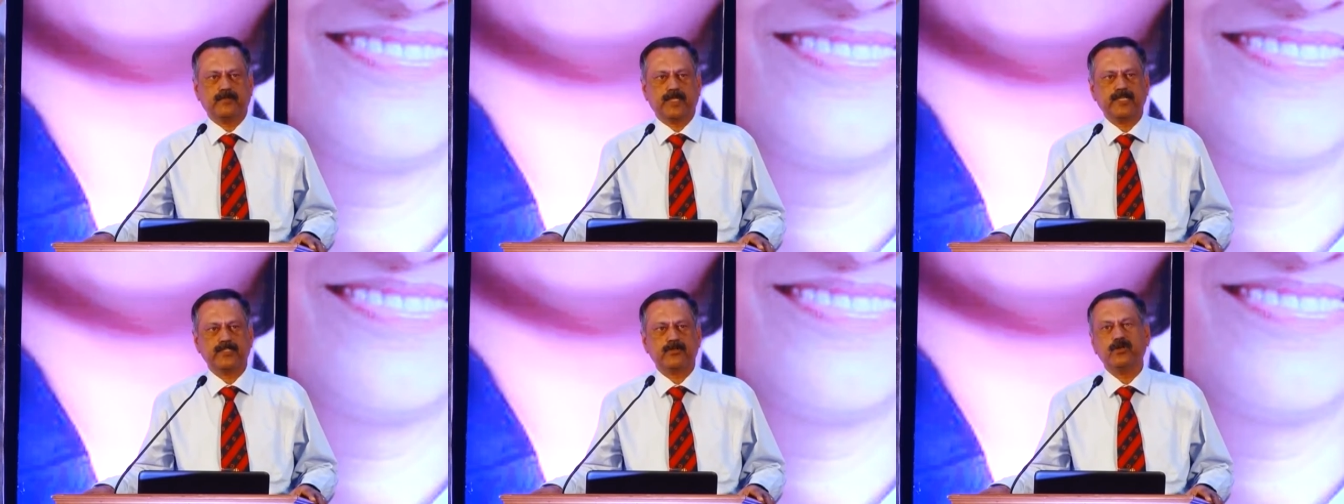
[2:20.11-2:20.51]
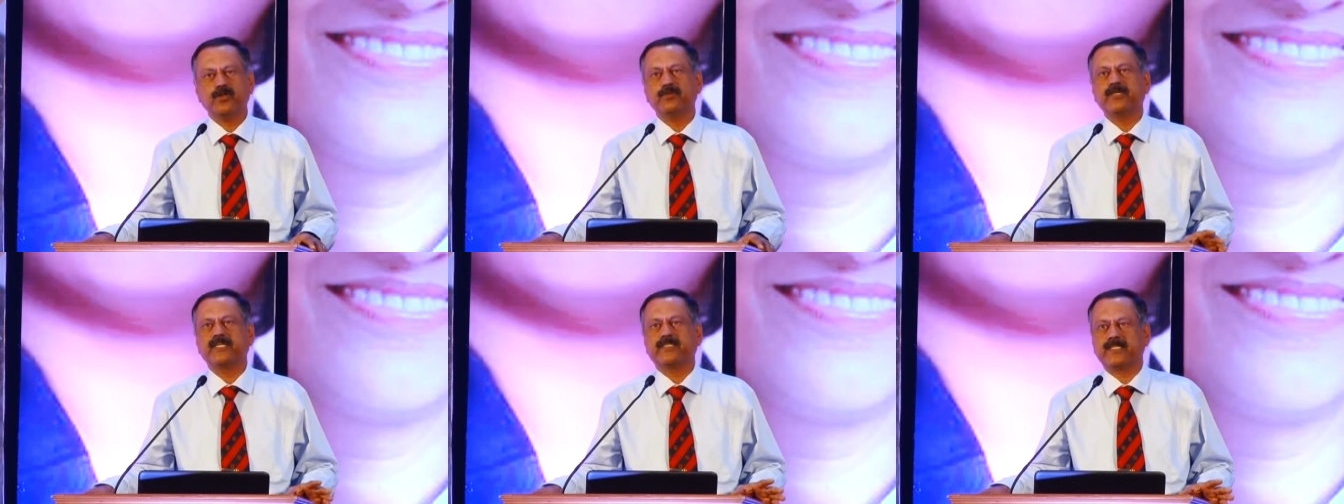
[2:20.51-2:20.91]
is going
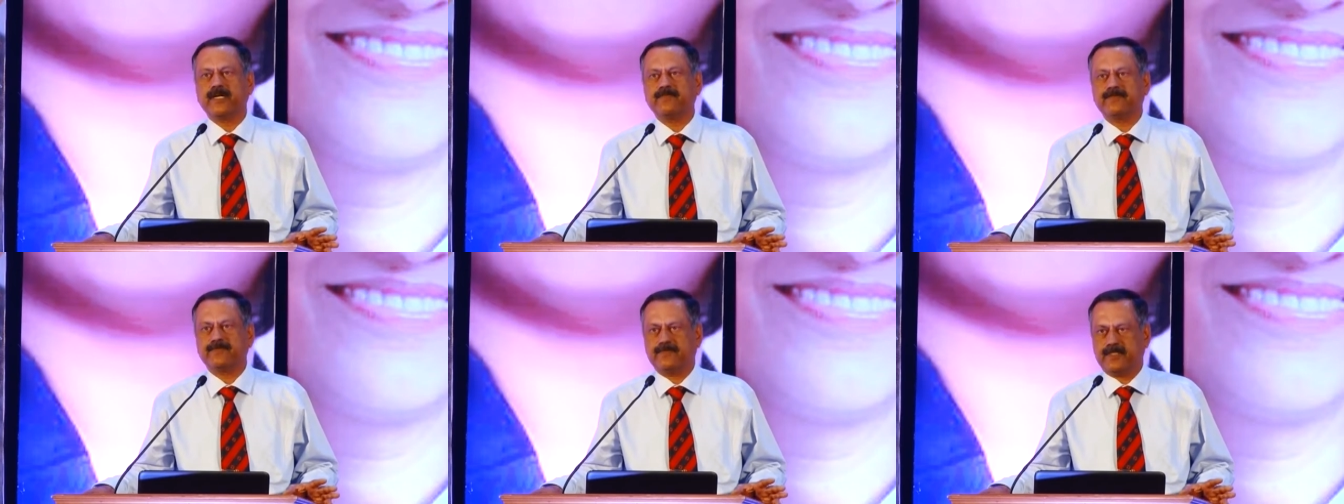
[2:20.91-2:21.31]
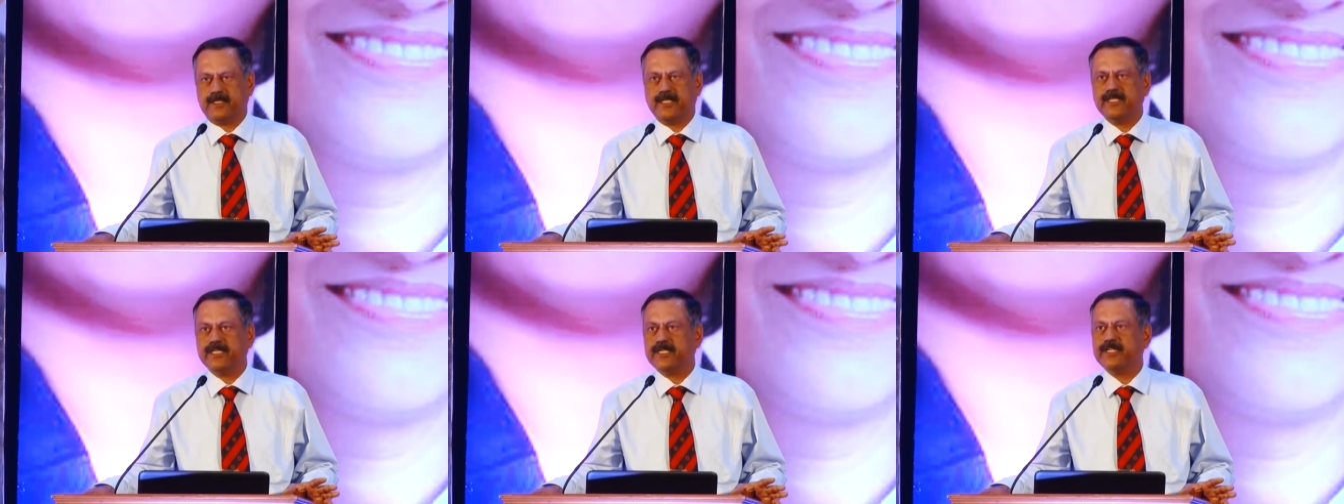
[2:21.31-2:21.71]
to be tough
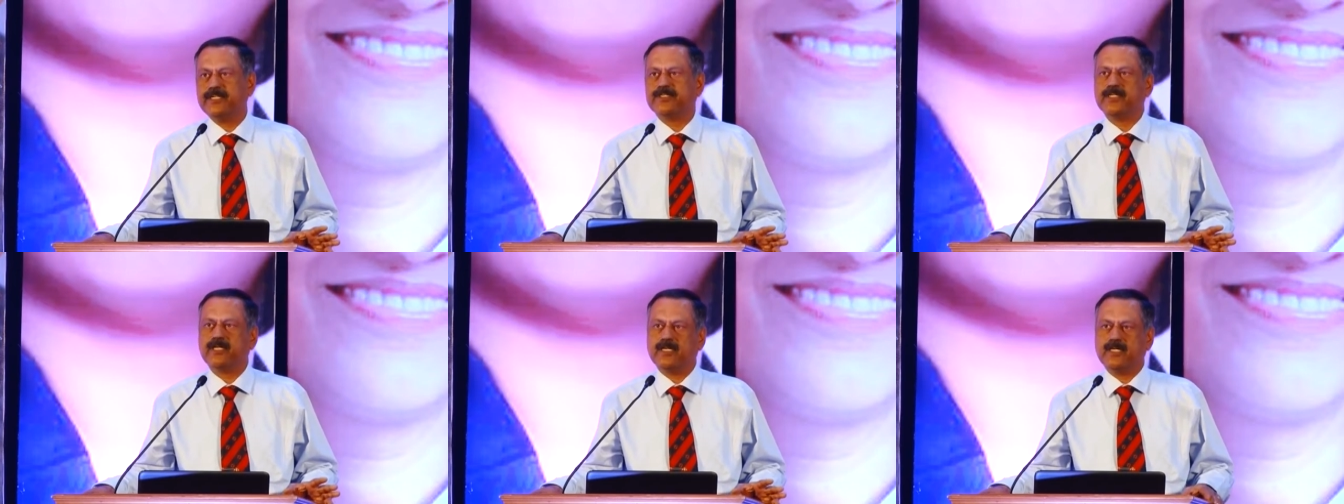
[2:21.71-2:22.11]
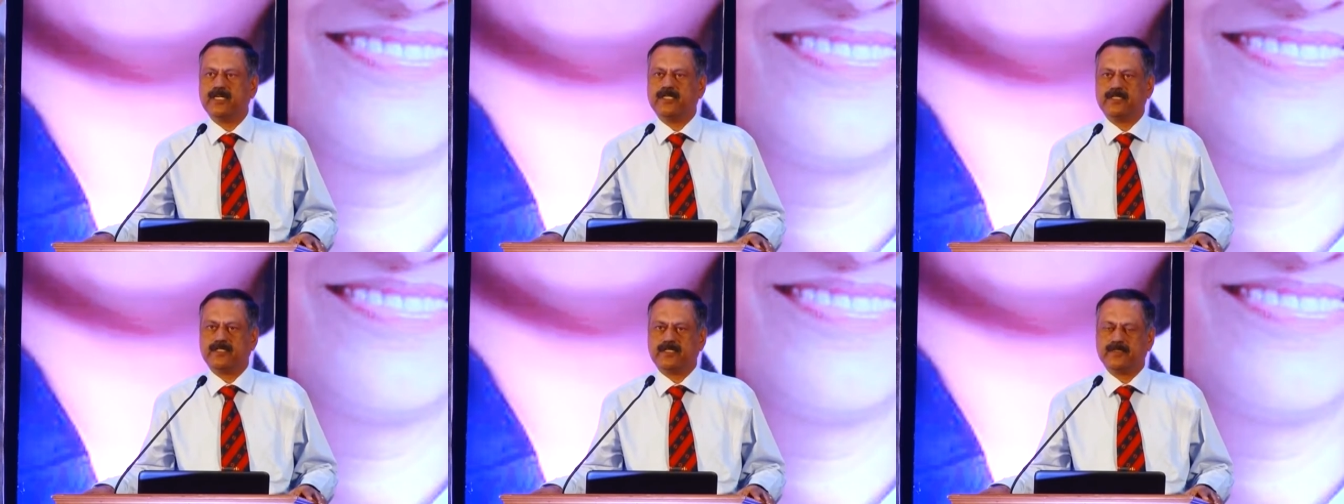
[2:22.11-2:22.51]
in the initial
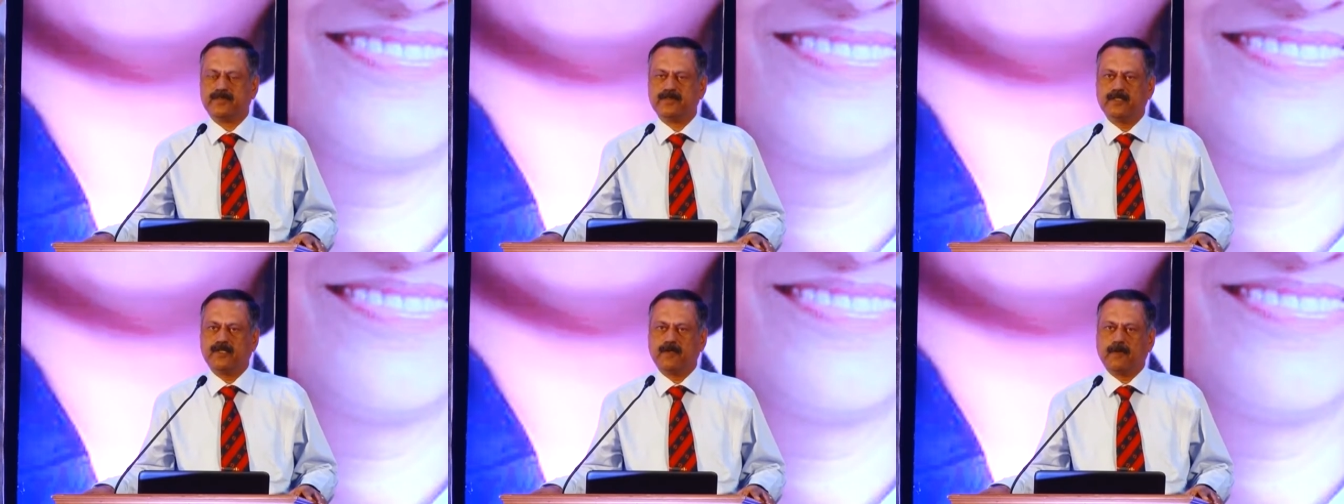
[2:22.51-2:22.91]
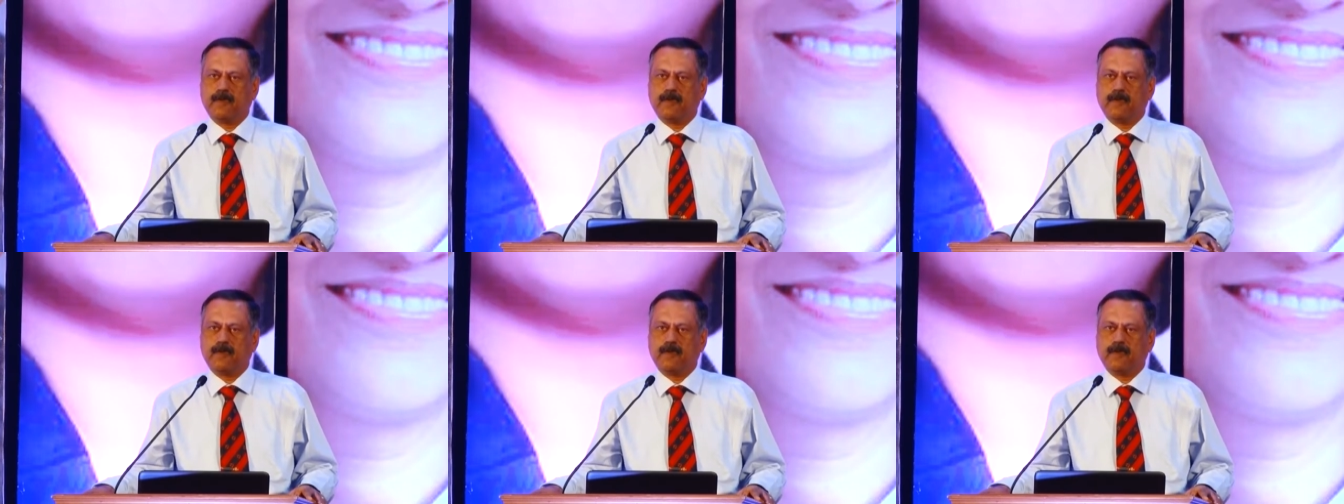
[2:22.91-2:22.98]
years.